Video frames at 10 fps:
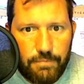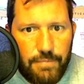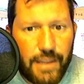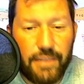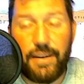
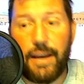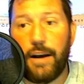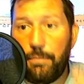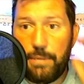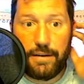
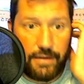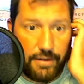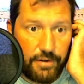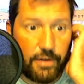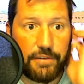
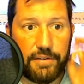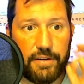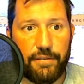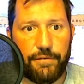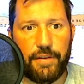Is
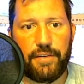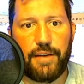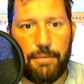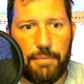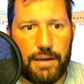halted for the
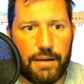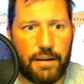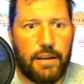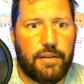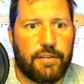time being.
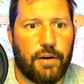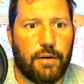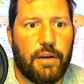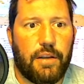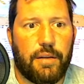
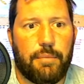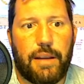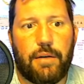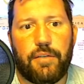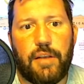So the
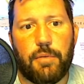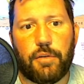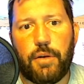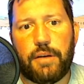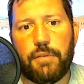Bancor team was
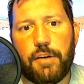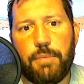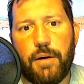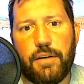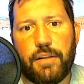quick to
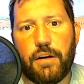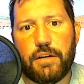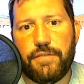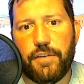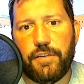respond to the
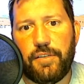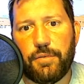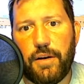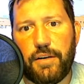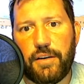controversy
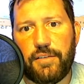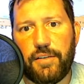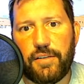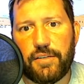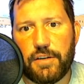surrounding its
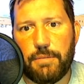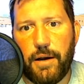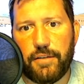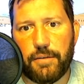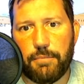decision to
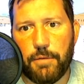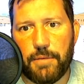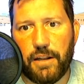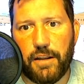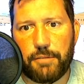pause
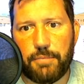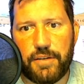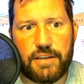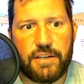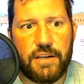impermanent loss
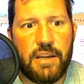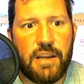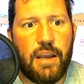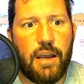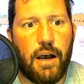protection.
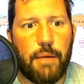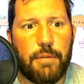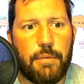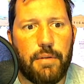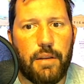
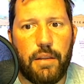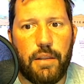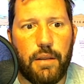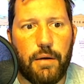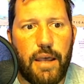
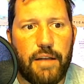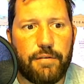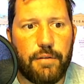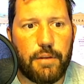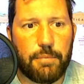
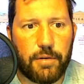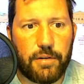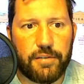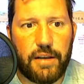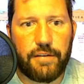The
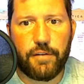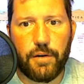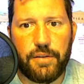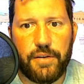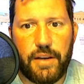protocol's head of
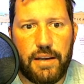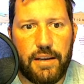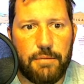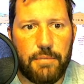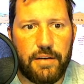growth, Nate
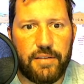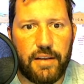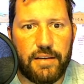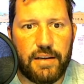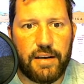Hinman,
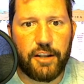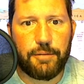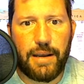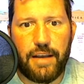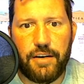said the
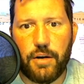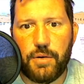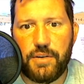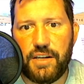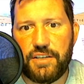announcement had
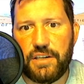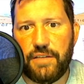no intention of